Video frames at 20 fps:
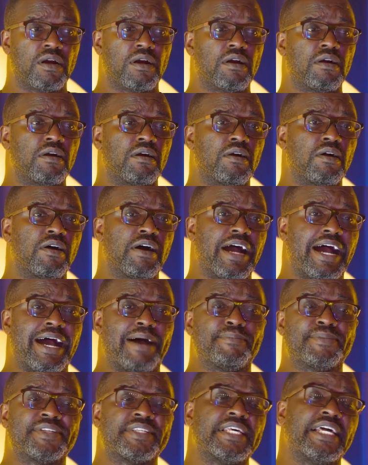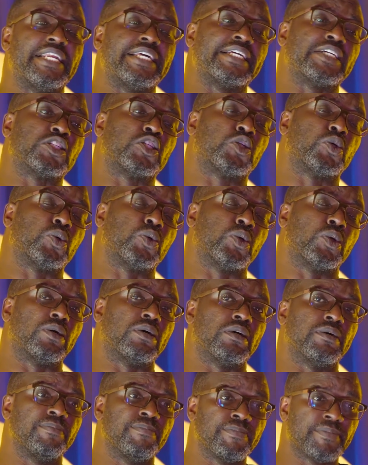or I'm selling
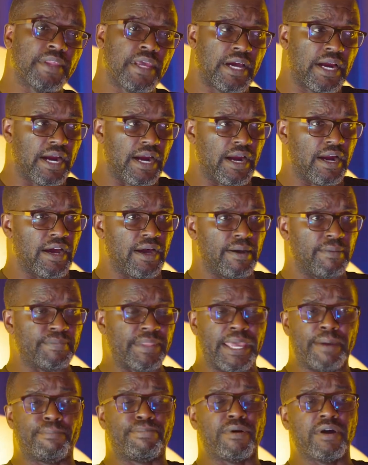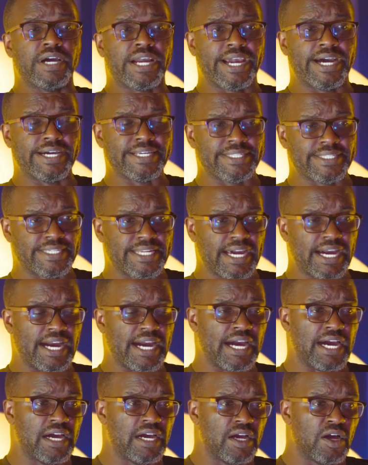to a
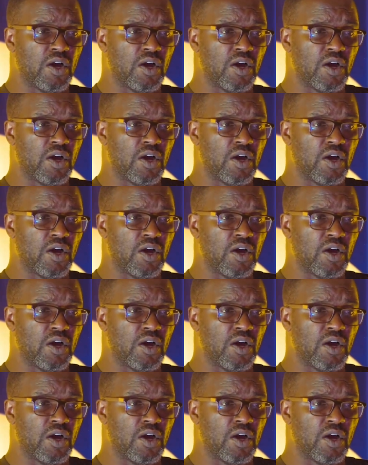broadcaster,